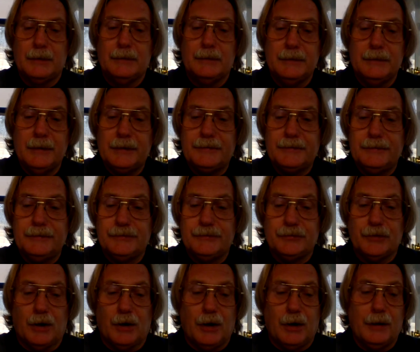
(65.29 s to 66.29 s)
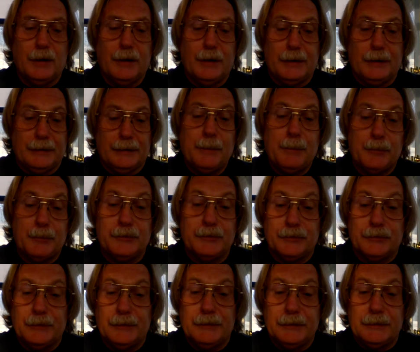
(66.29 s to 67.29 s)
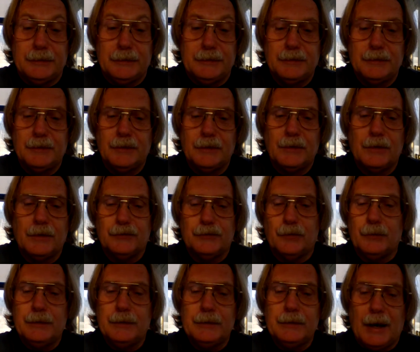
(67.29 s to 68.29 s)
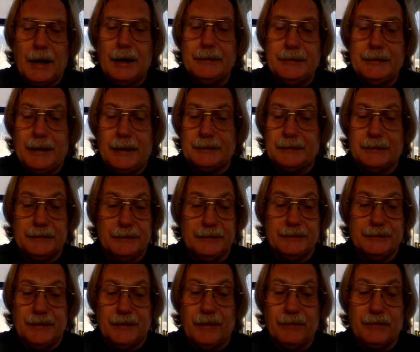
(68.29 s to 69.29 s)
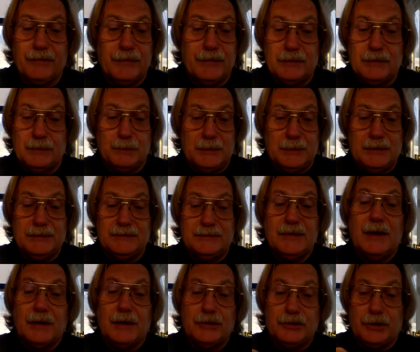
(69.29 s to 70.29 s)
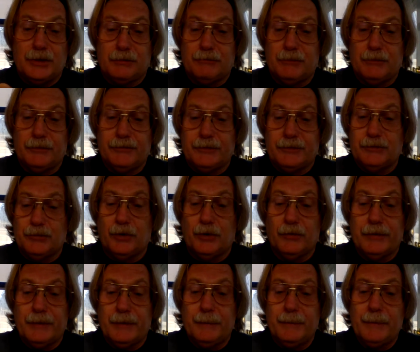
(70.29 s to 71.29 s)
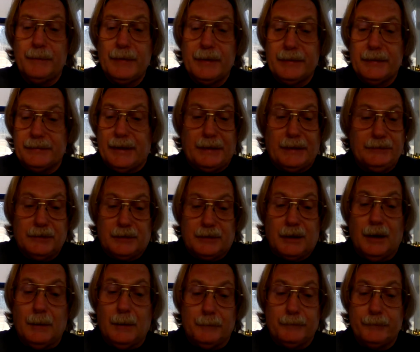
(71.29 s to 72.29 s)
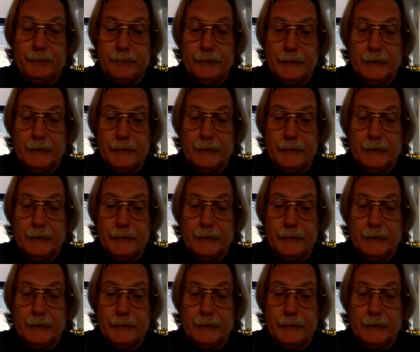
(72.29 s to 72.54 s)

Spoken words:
Nixon saw an opportunity, so he contacted the South Vietnamese generals and told them not to come,